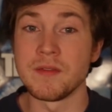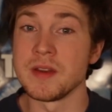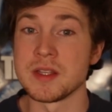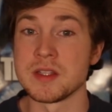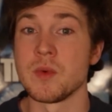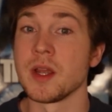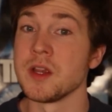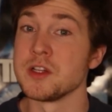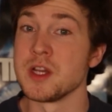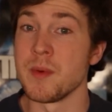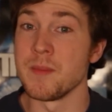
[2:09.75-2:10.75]
if it doesn't wreck
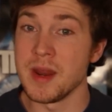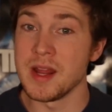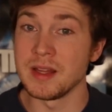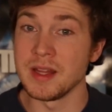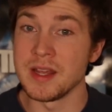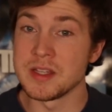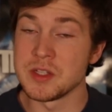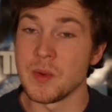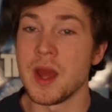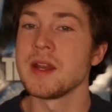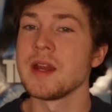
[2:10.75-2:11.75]
your ship immediately, is
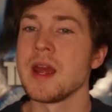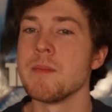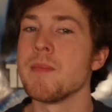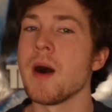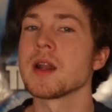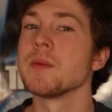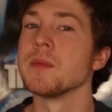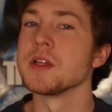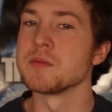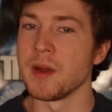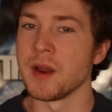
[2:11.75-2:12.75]
to hand it a
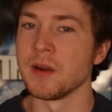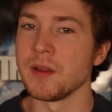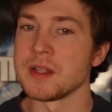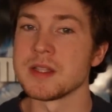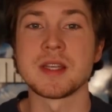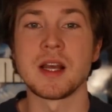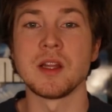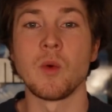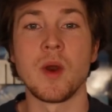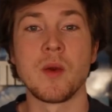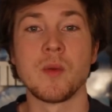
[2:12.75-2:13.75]
bottomless barrel and sail
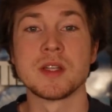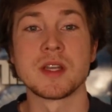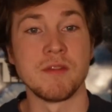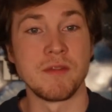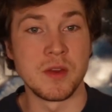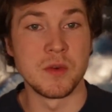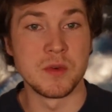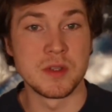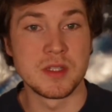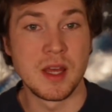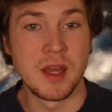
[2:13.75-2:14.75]
away when it's
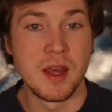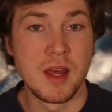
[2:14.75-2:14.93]
confused.